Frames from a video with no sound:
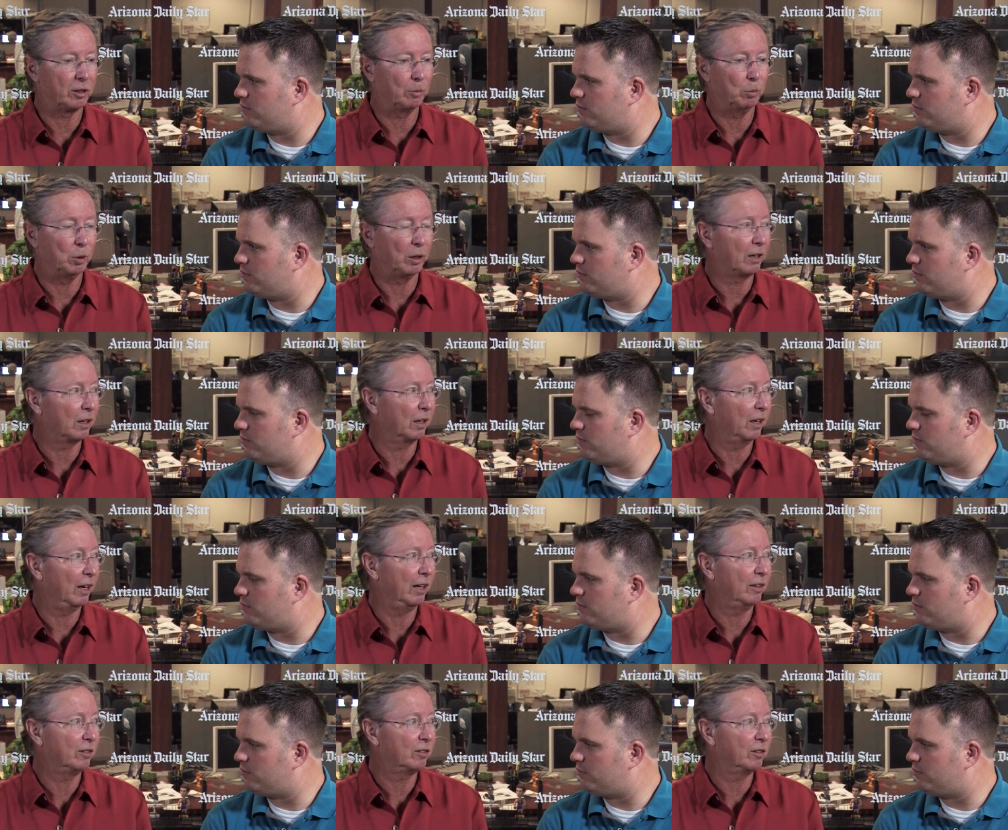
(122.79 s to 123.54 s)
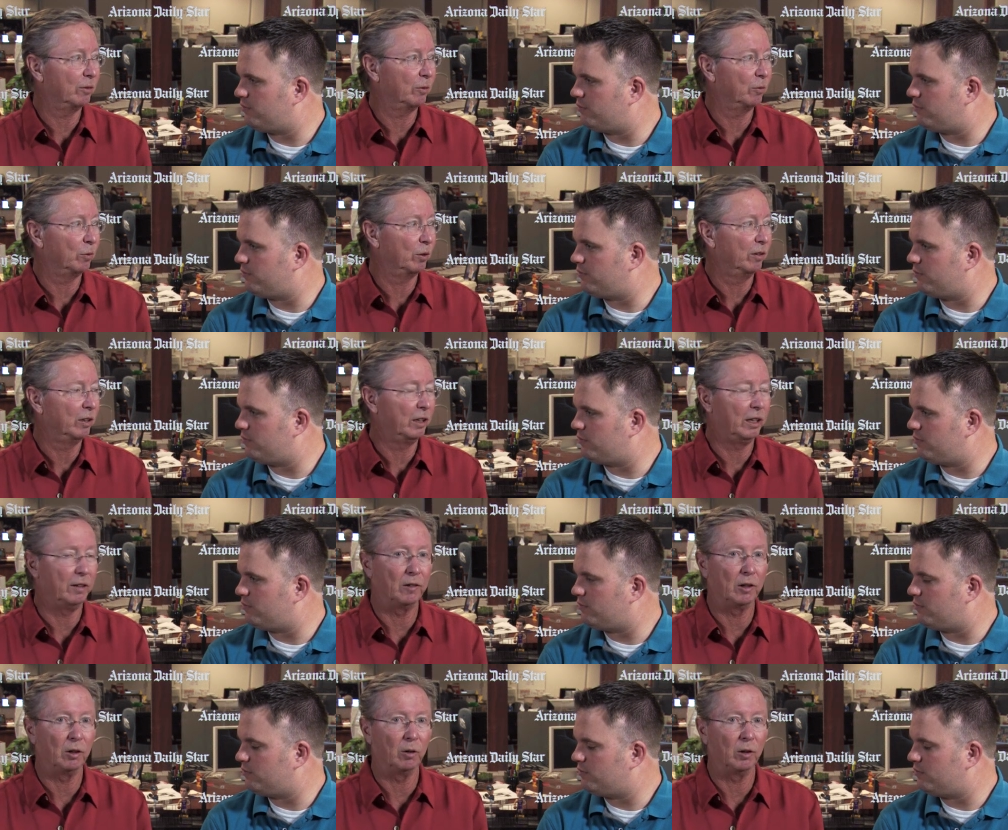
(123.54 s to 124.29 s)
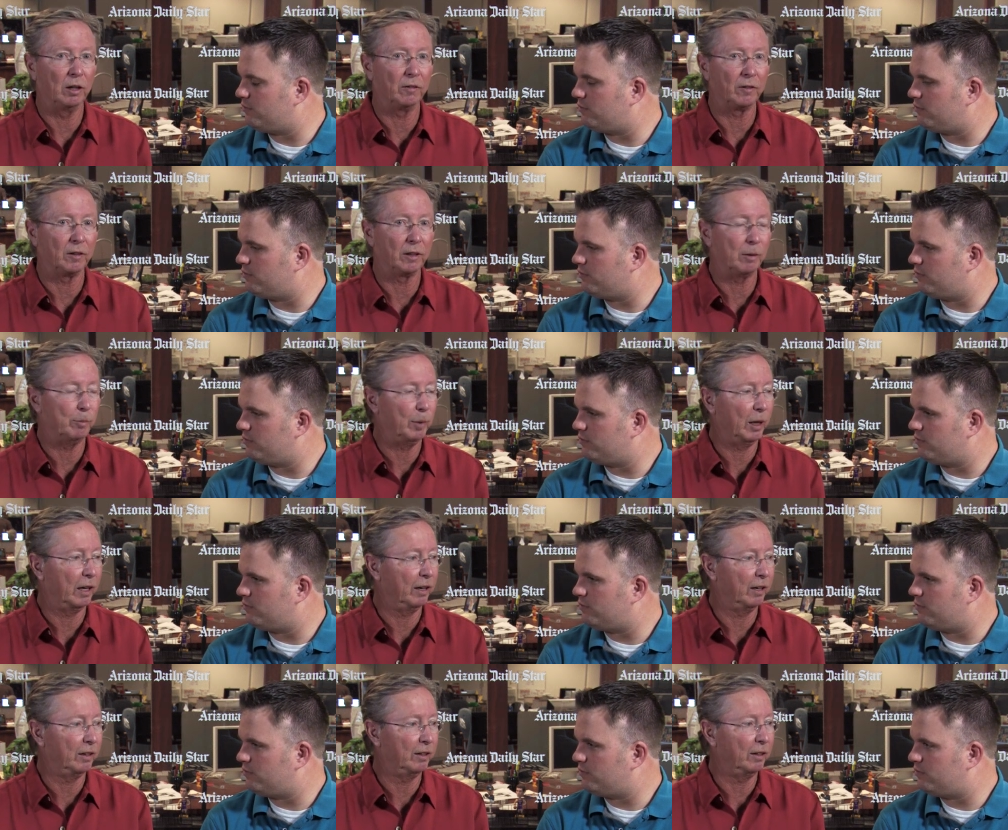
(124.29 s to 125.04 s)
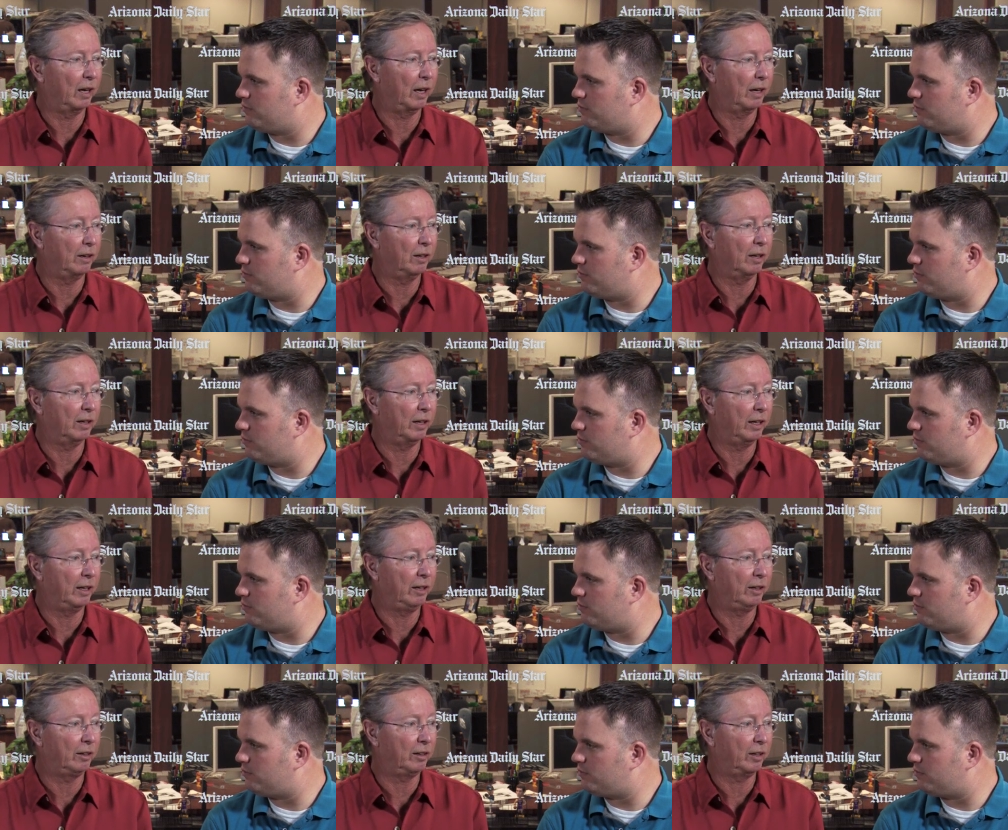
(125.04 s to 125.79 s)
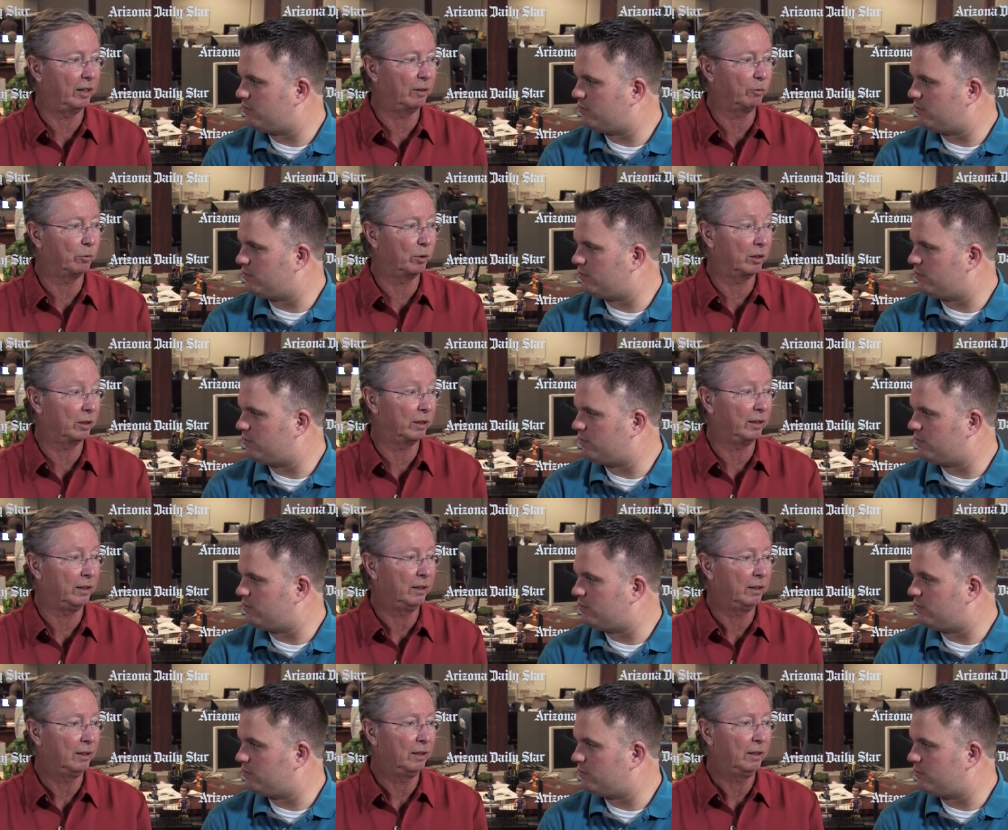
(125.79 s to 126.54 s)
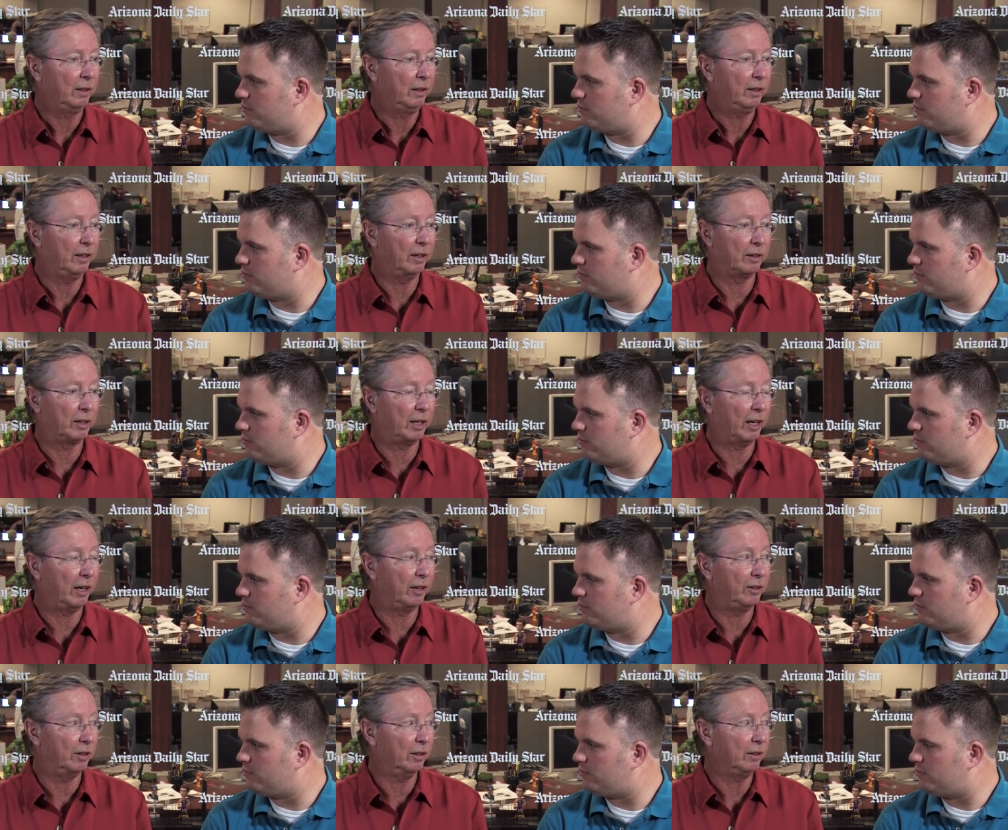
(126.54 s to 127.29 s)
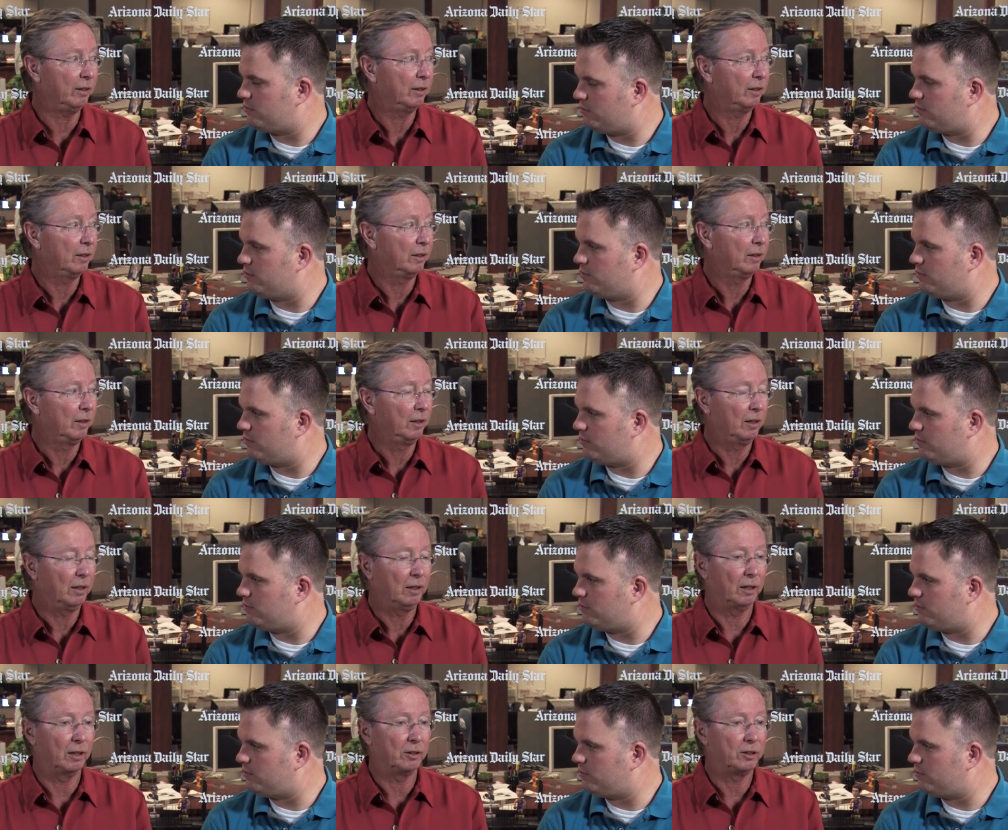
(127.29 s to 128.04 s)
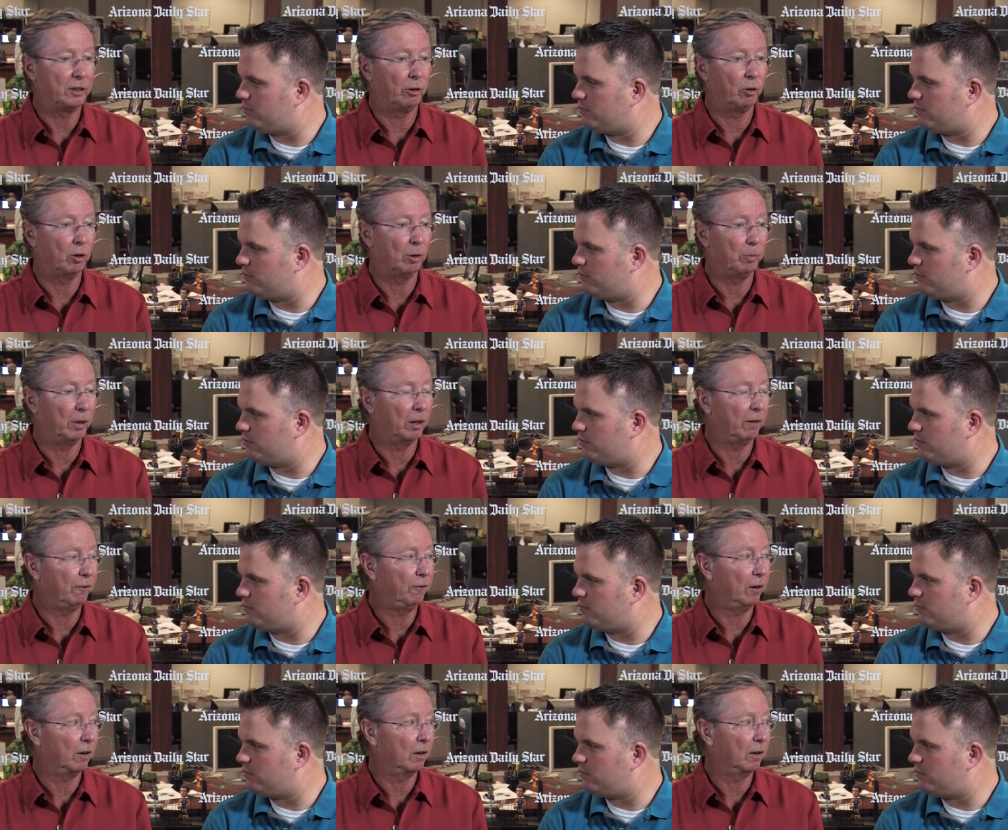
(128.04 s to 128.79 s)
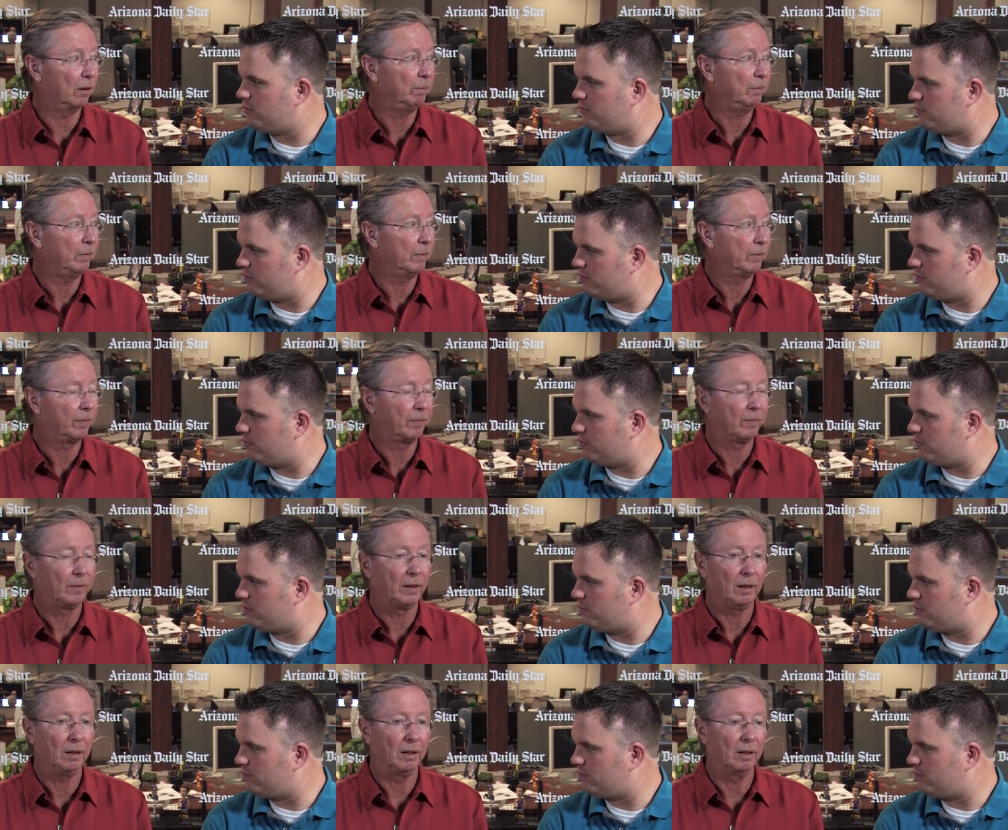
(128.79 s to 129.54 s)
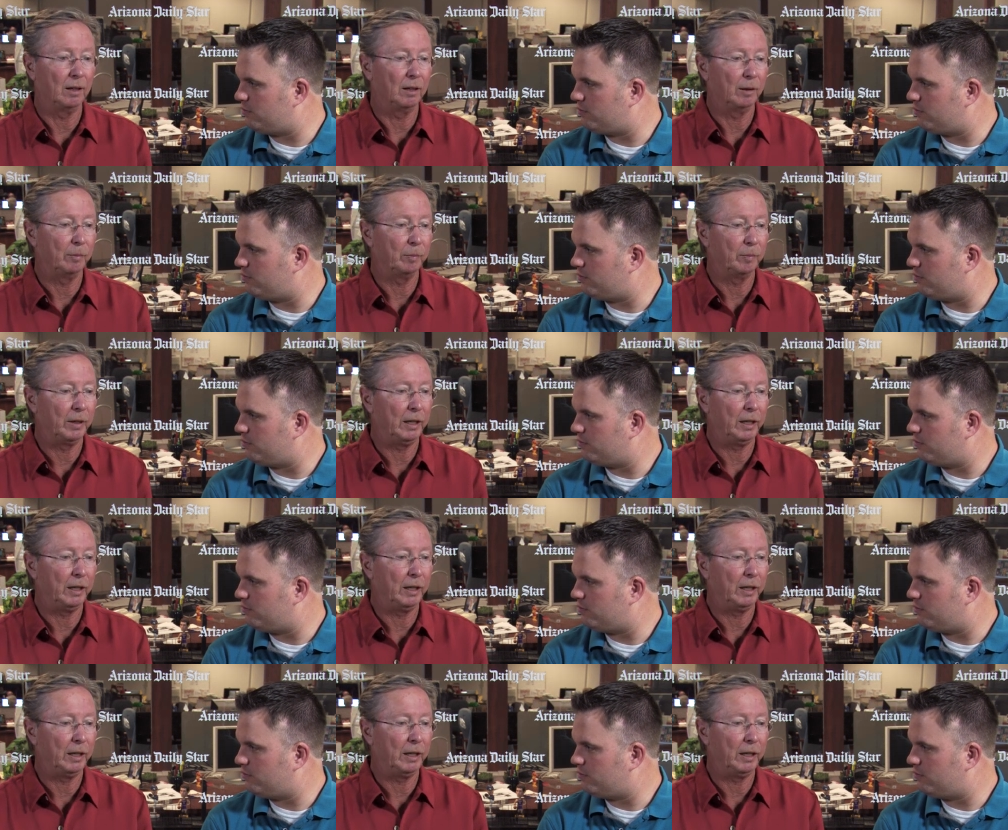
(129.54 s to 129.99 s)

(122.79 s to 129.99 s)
Speaker 1: the bloodlines, and even though Elvin Kibet had not done anything really in Kenya, mm-hmm. uh, she grew up on a farm. Mm-hmm. Um,